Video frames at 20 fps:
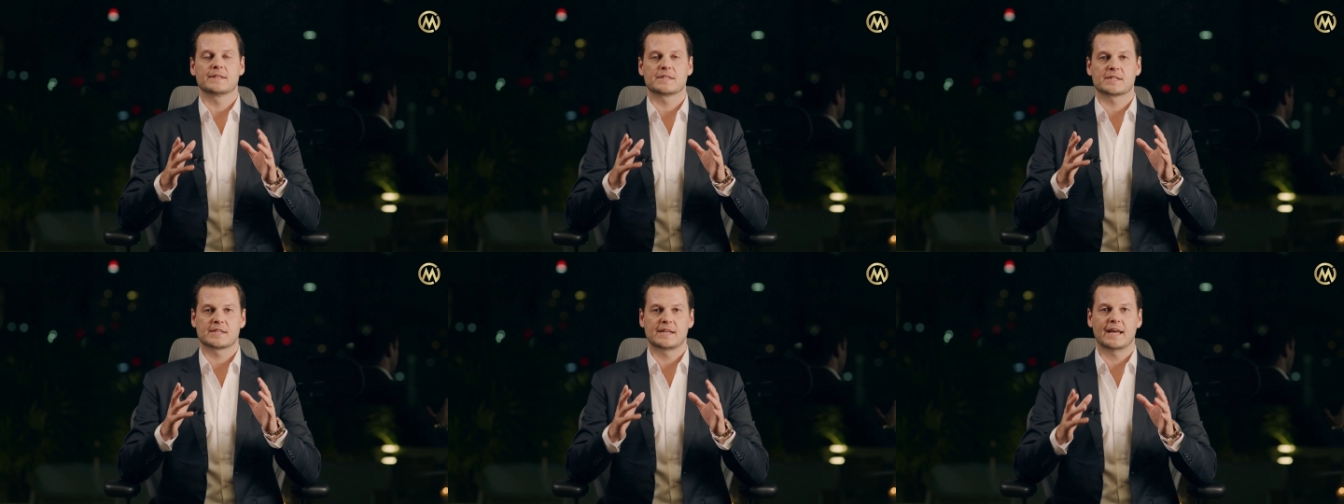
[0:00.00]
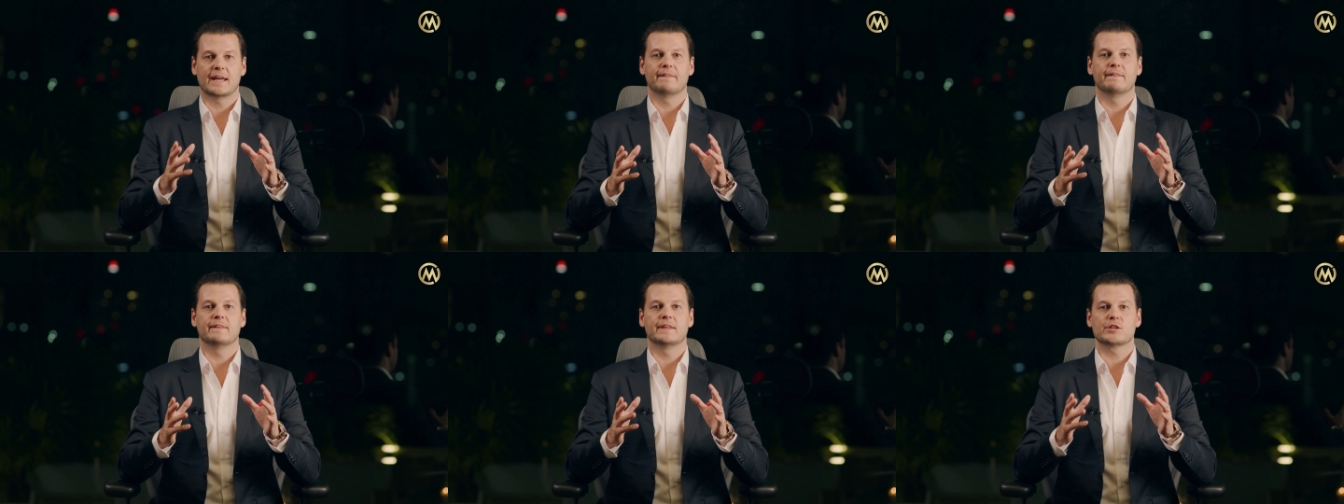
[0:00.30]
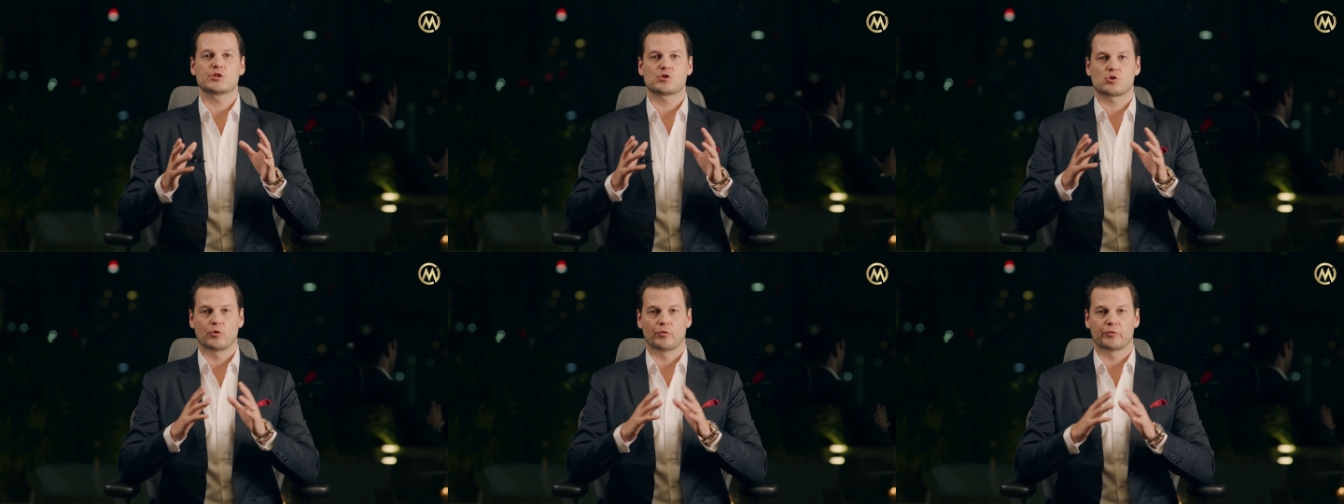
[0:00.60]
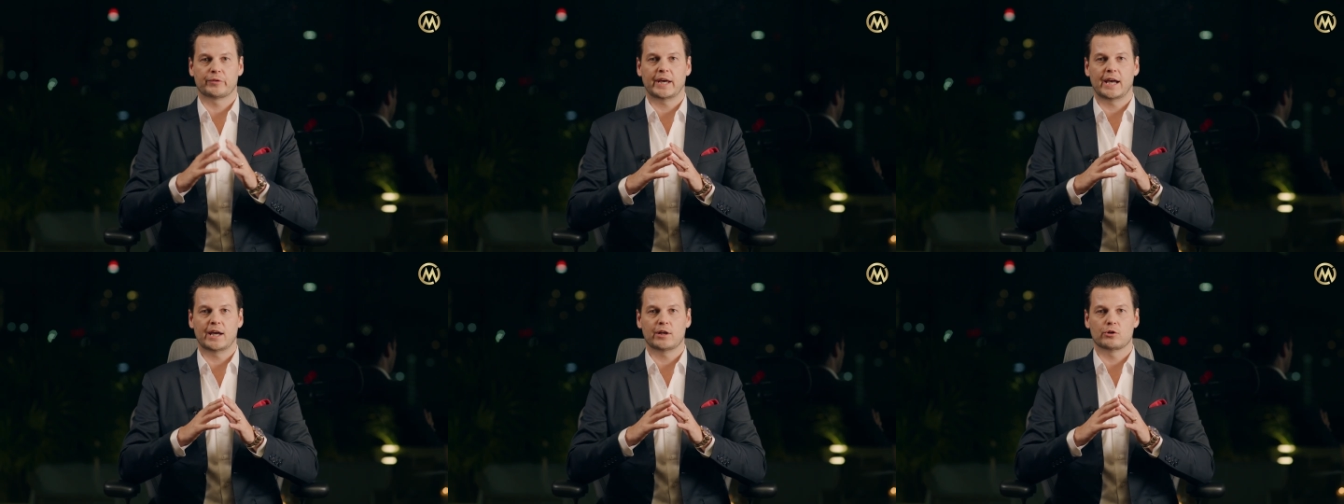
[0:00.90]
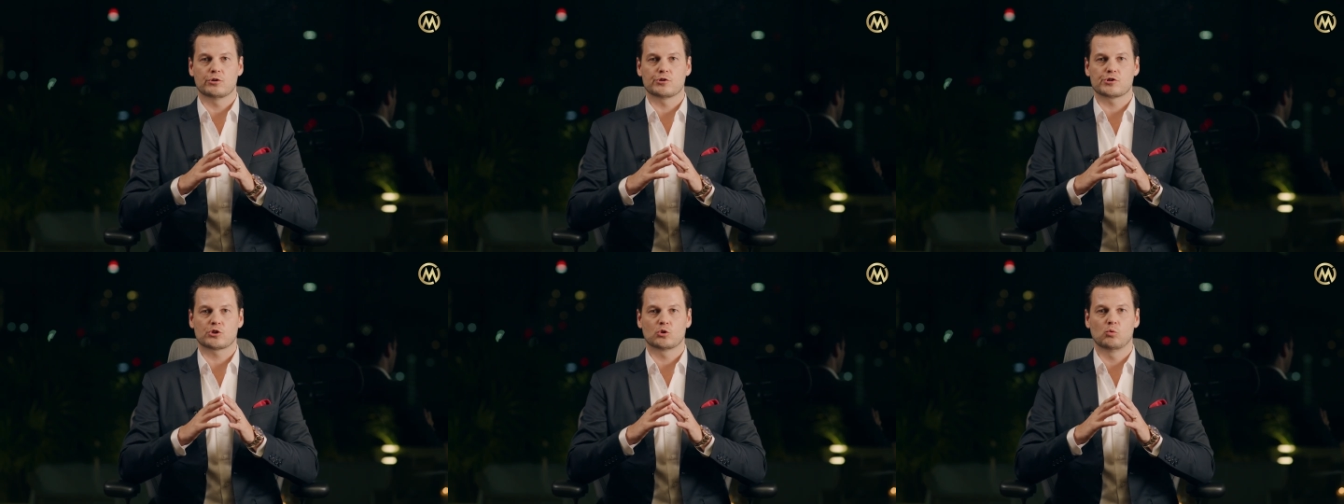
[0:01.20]
send these
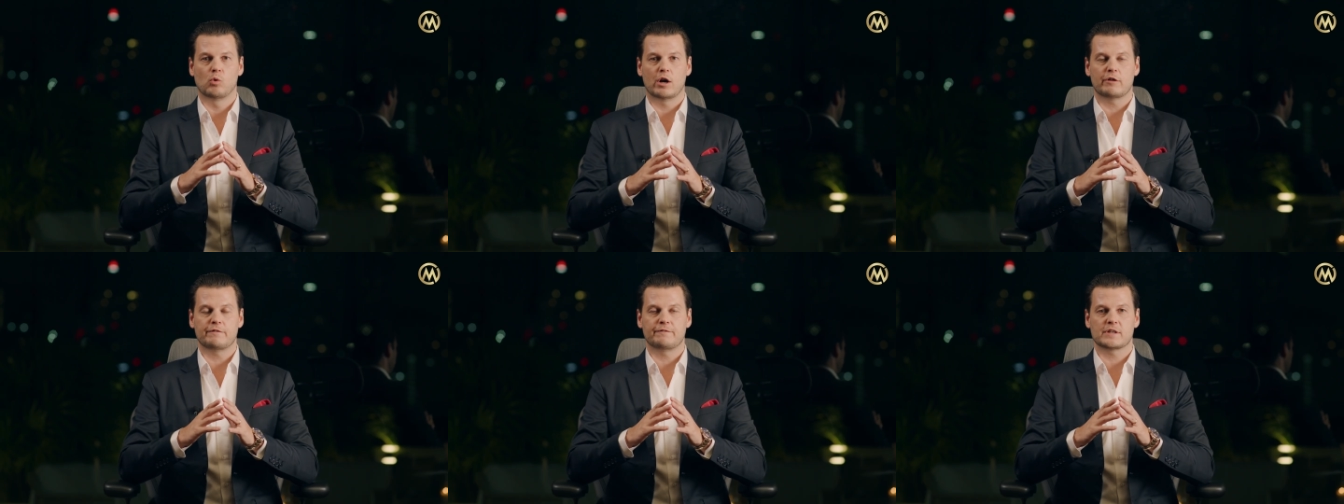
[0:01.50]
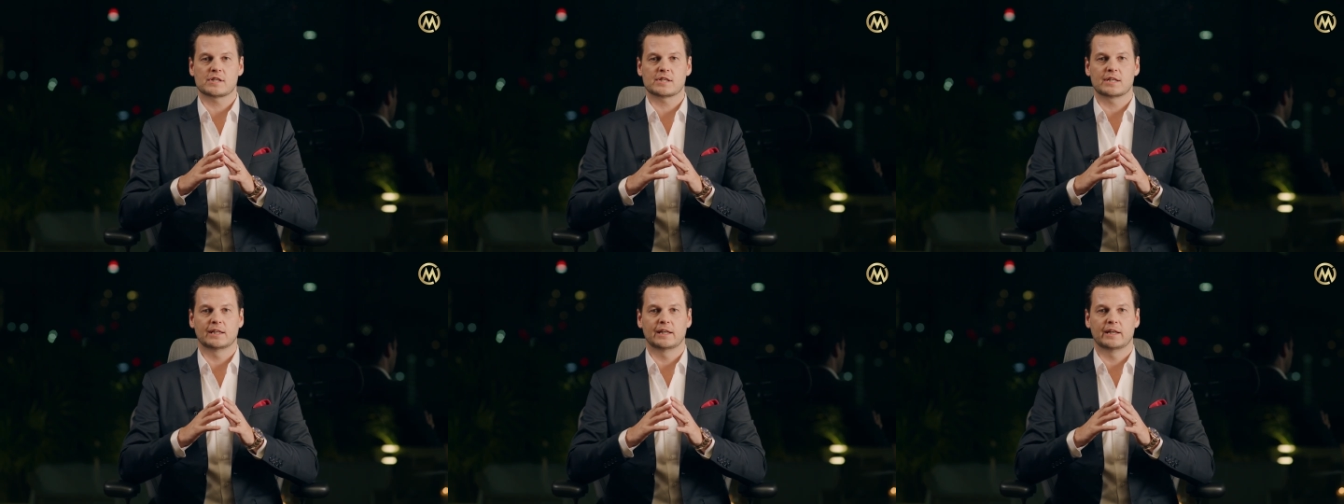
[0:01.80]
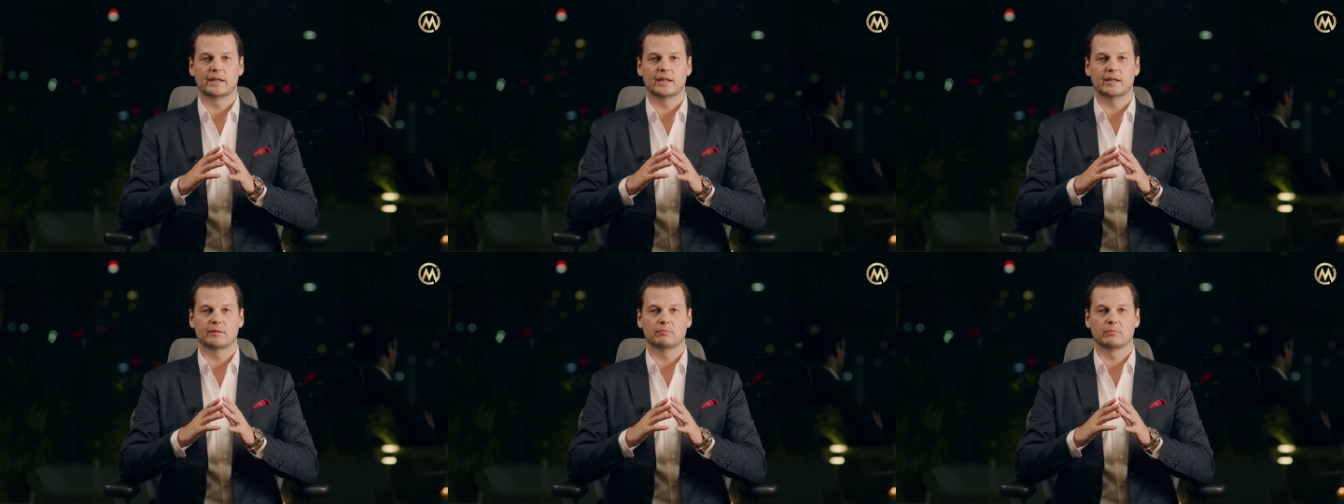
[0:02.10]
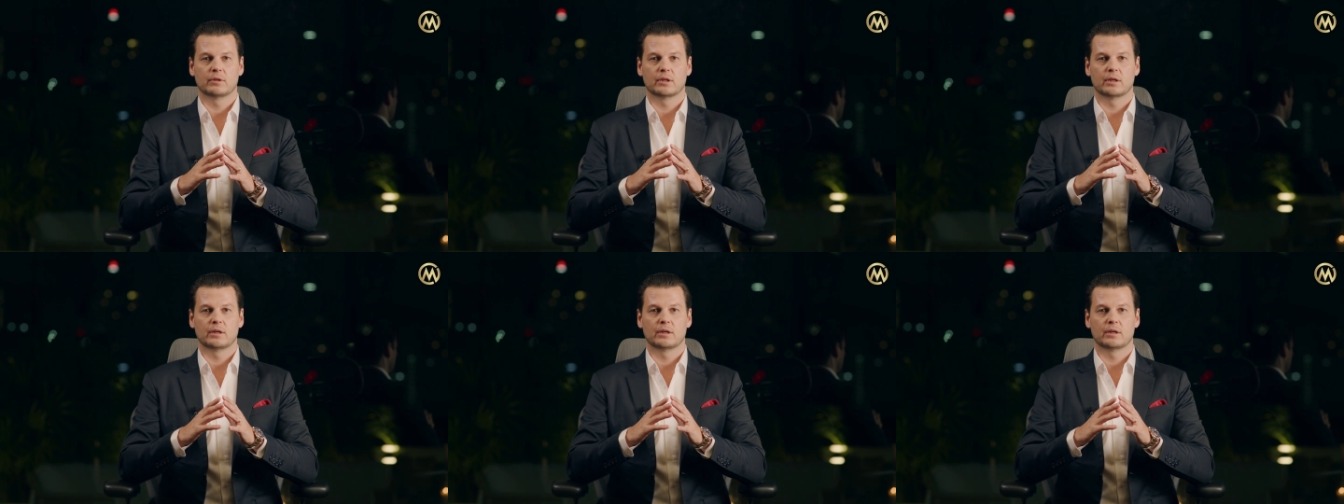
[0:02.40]
containers to our facility,